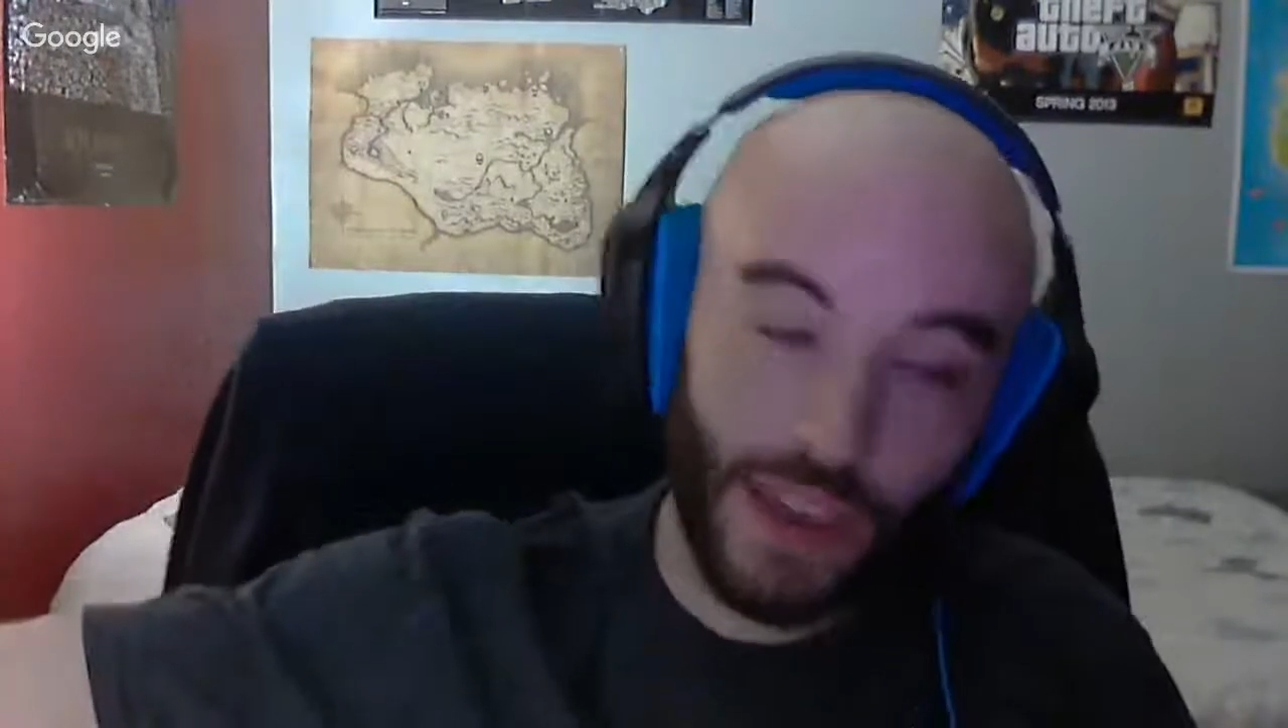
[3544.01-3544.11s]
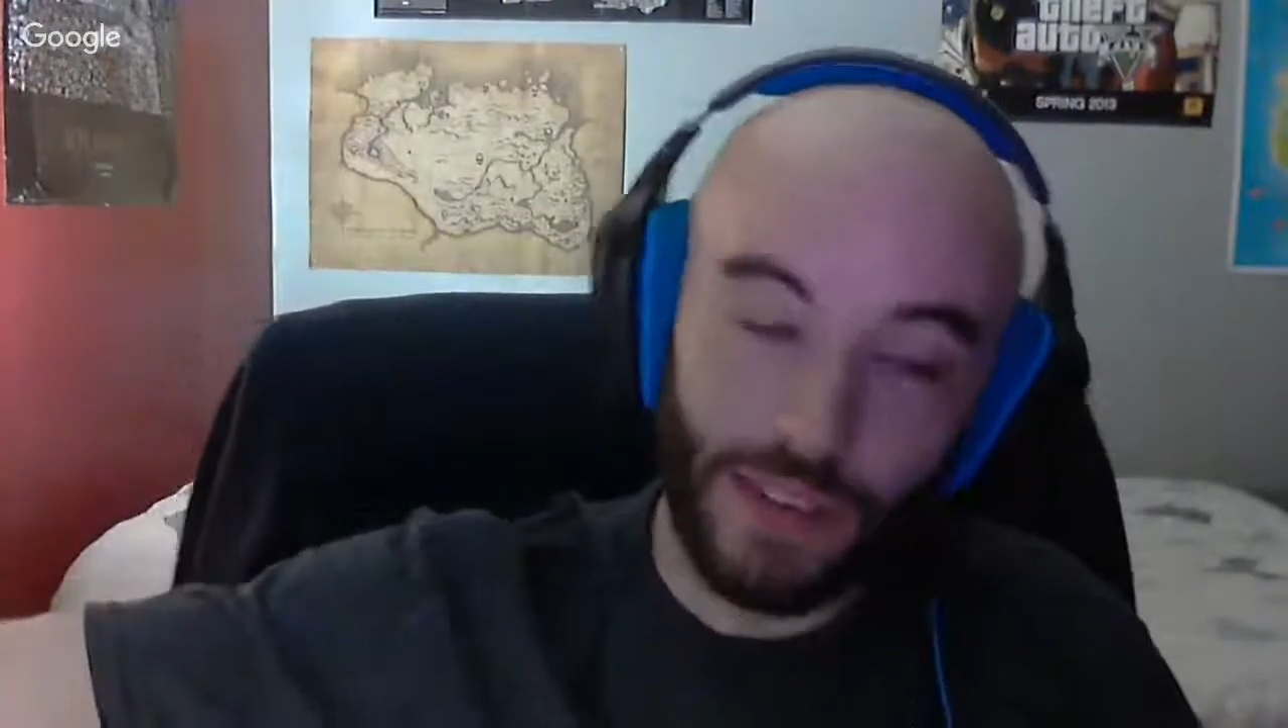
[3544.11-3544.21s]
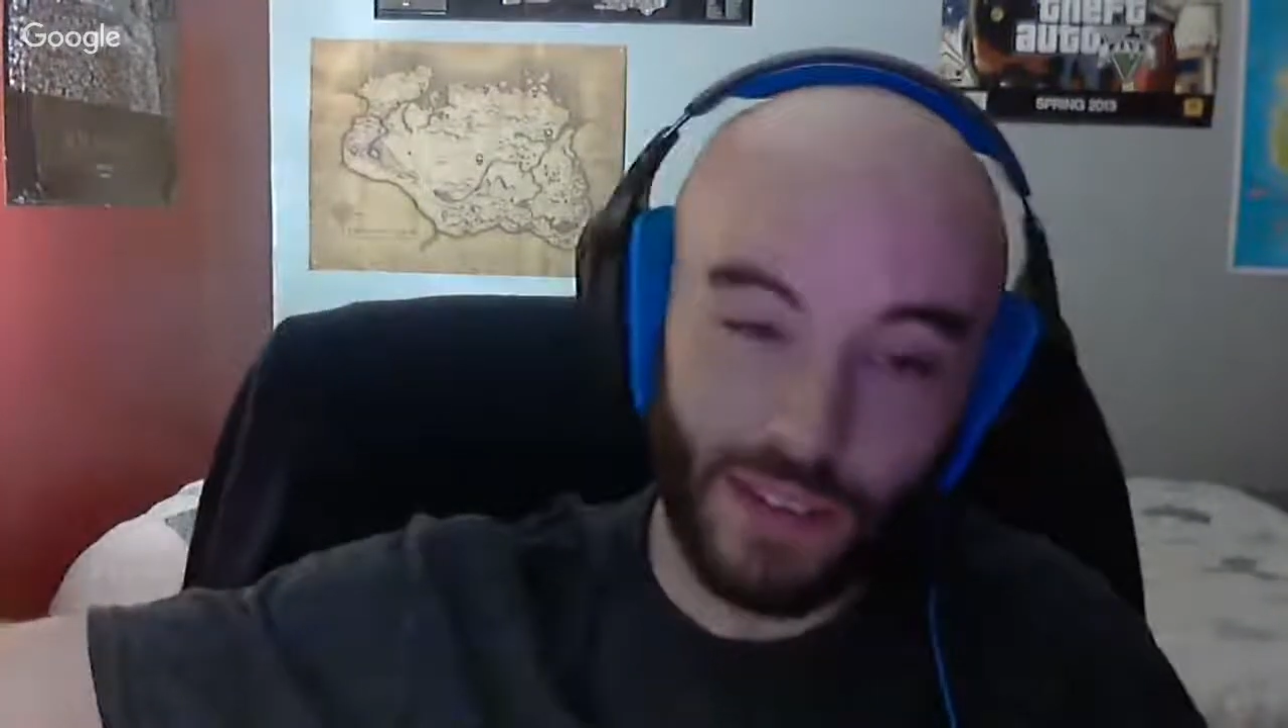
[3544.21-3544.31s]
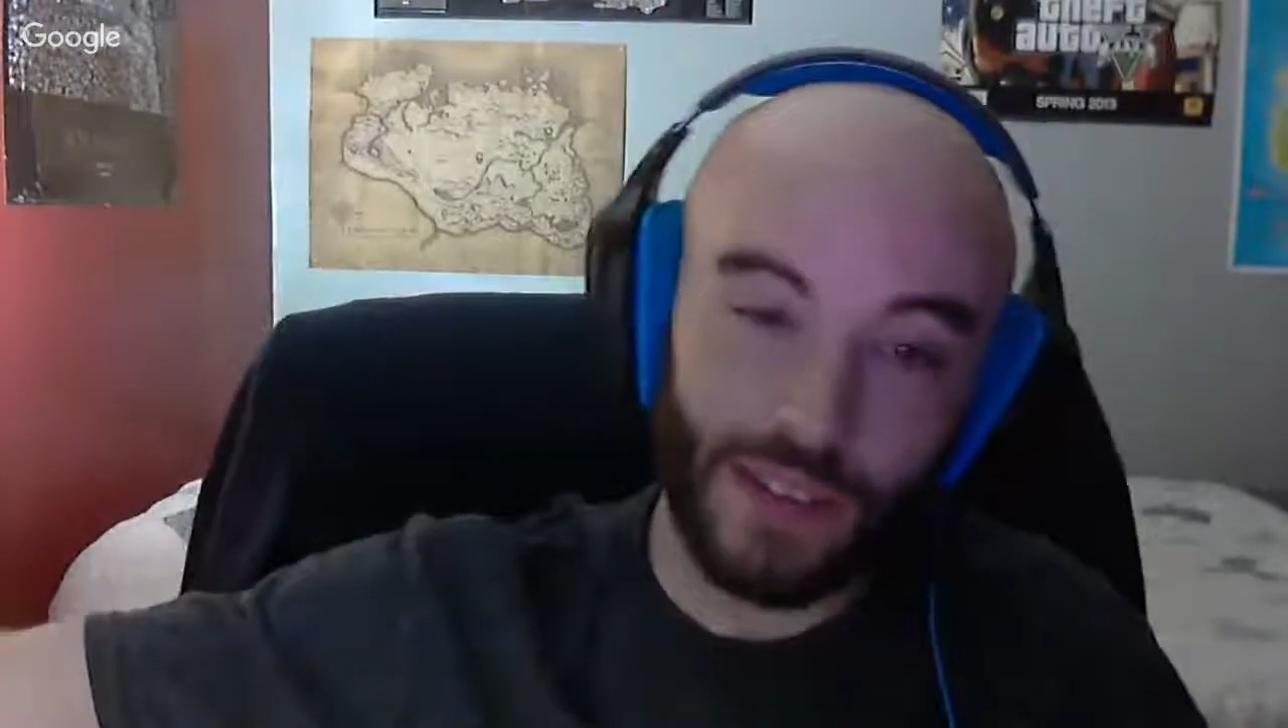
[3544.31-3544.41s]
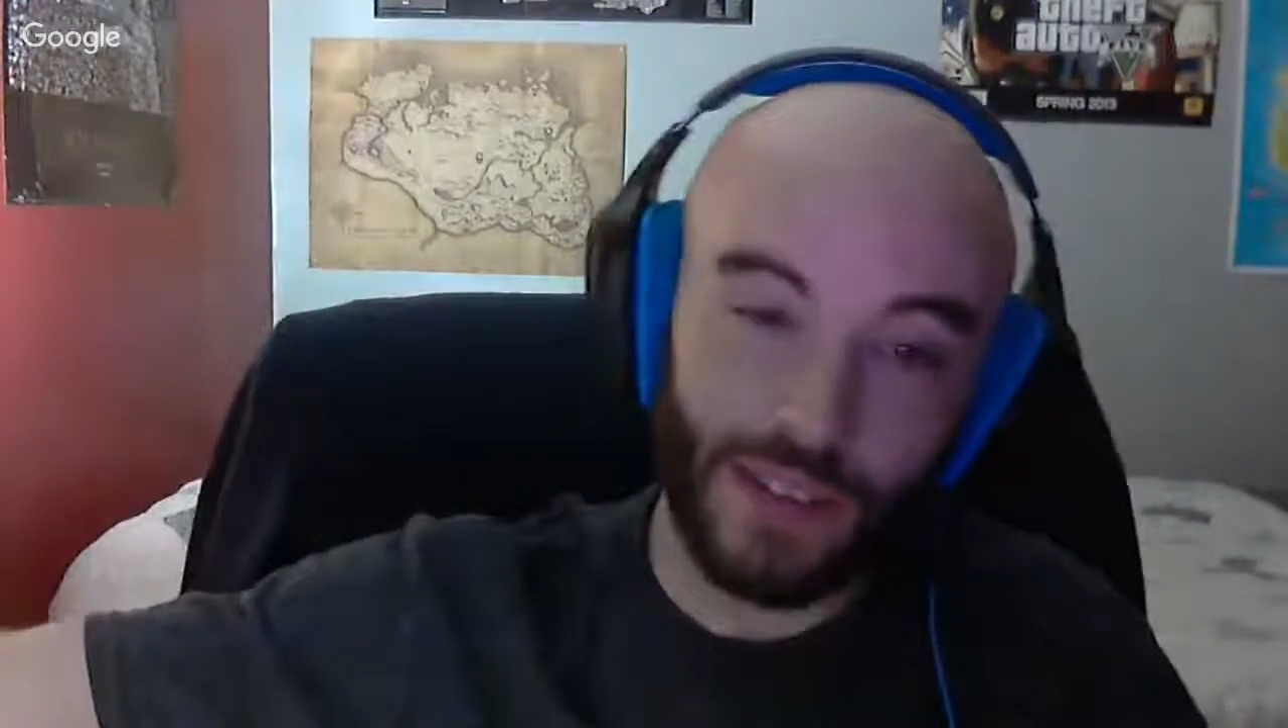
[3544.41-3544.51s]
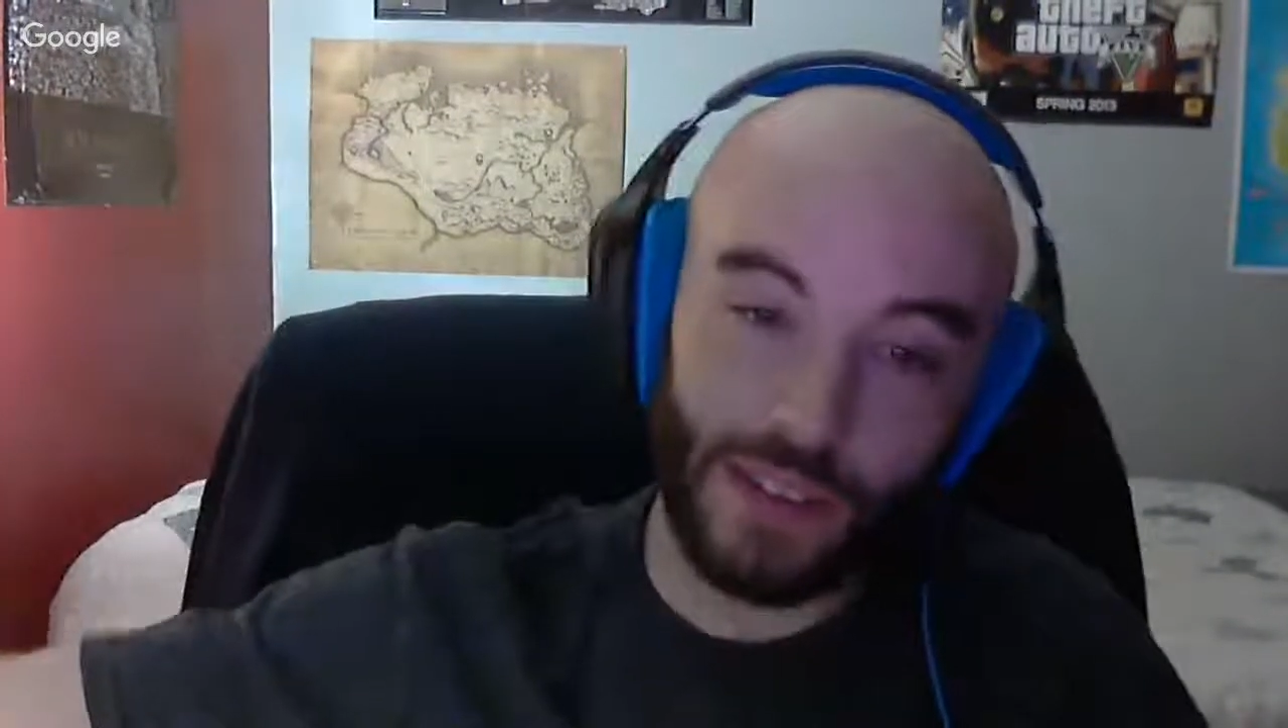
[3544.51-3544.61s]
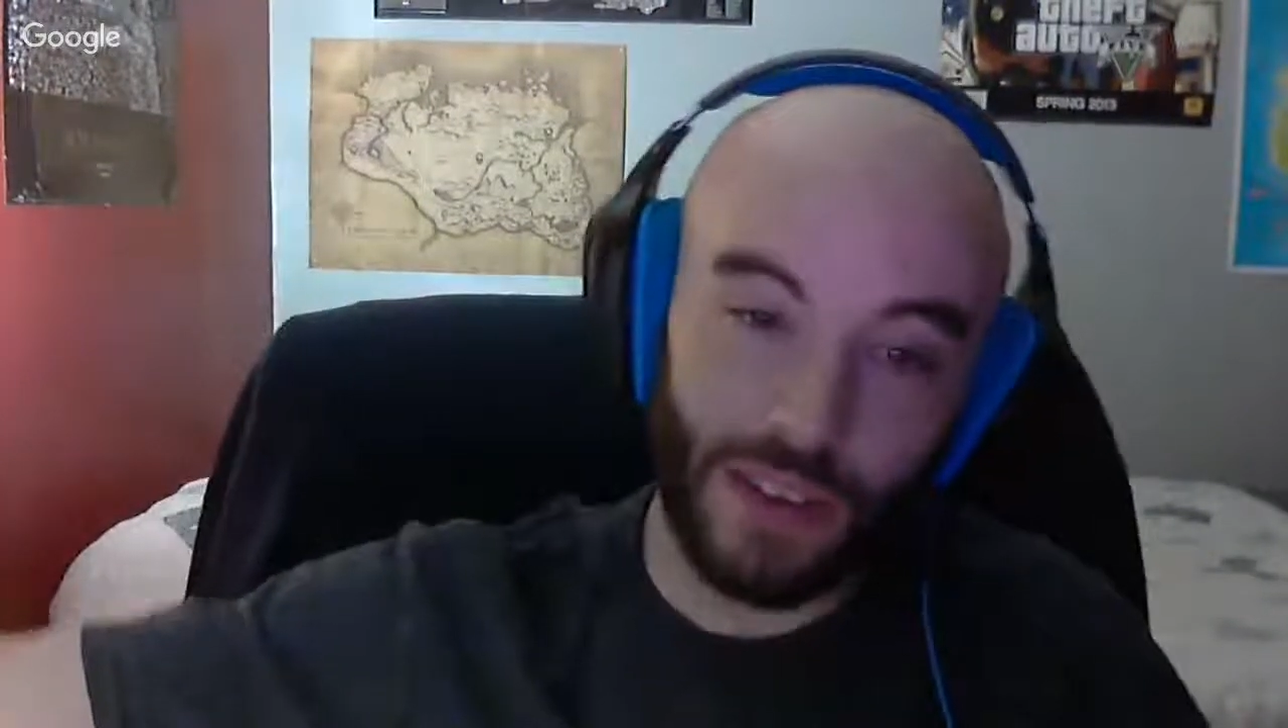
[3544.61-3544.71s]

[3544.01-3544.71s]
ZeniMax.